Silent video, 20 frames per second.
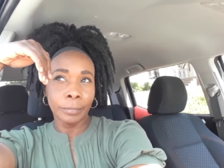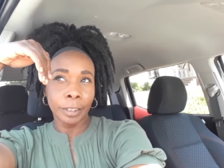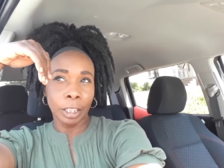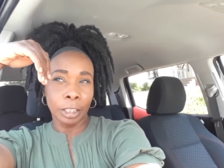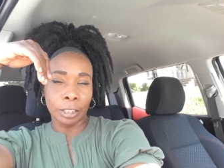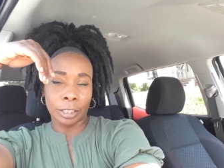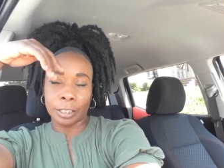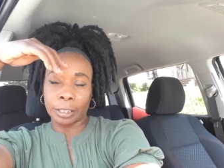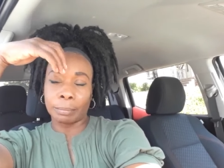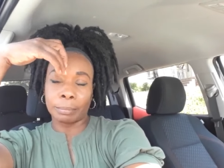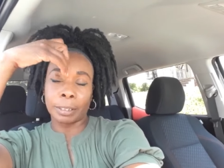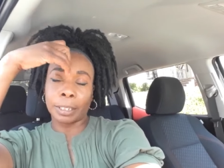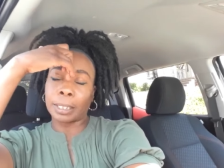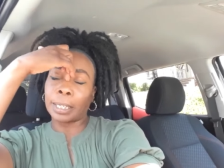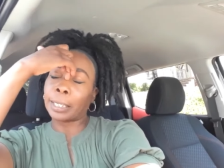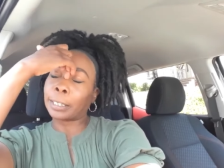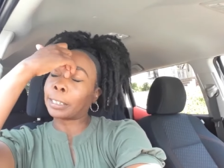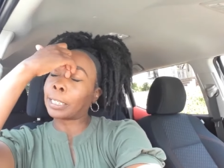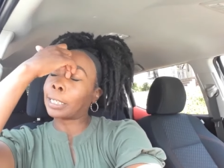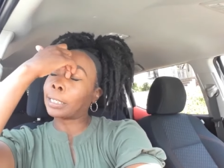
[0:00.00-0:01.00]
or something
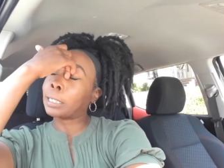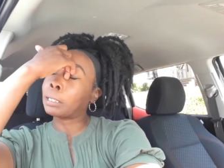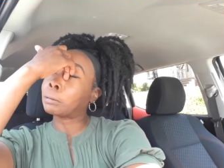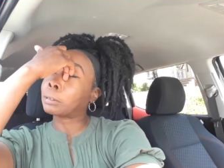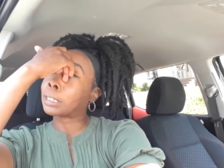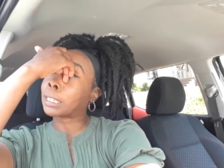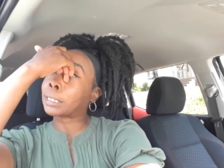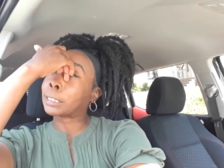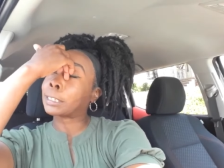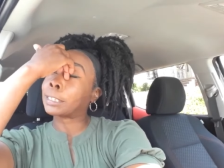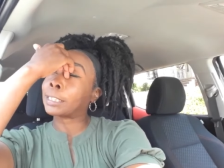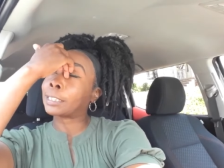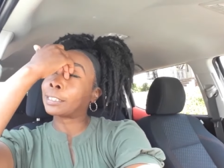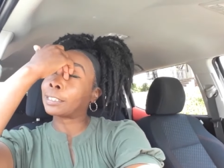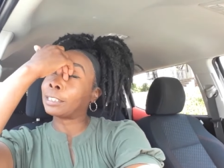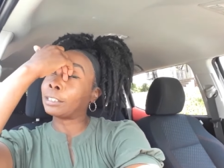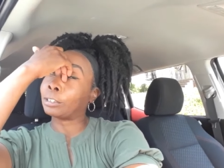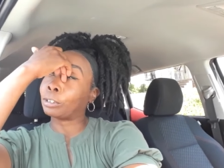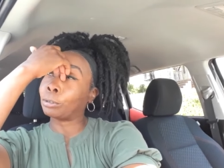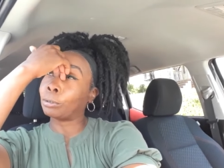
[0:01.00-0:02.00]
like that. I think it was like
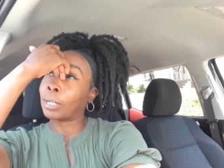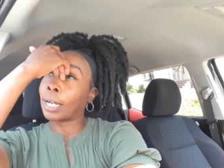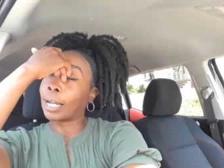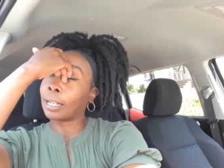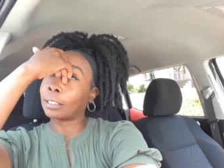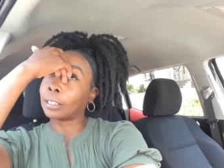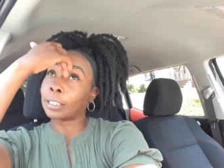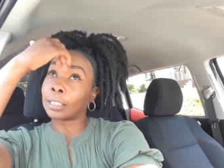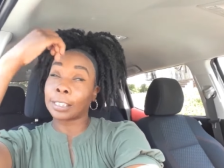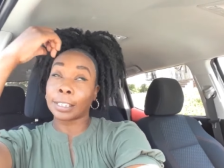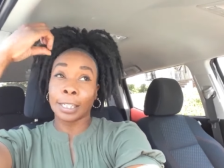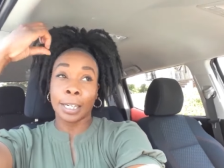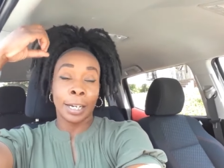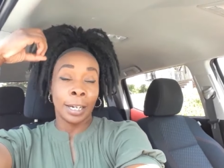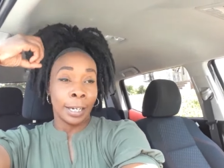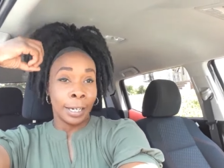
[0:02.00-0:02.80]
$62.